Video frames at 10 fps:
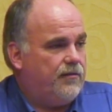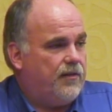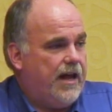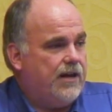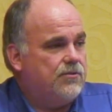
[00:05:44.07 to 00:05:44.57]

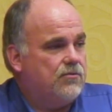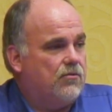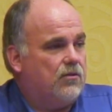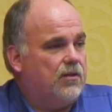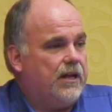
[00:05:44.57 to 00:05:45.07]
flash
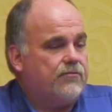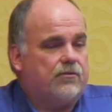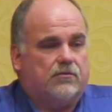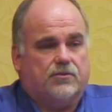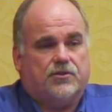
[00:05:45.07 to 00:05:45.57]
or
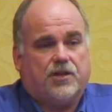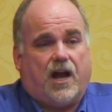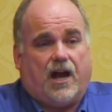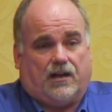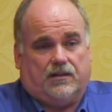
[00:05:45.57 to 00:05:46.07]
electrical
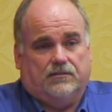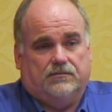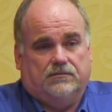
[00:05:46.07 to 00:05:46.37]
shock,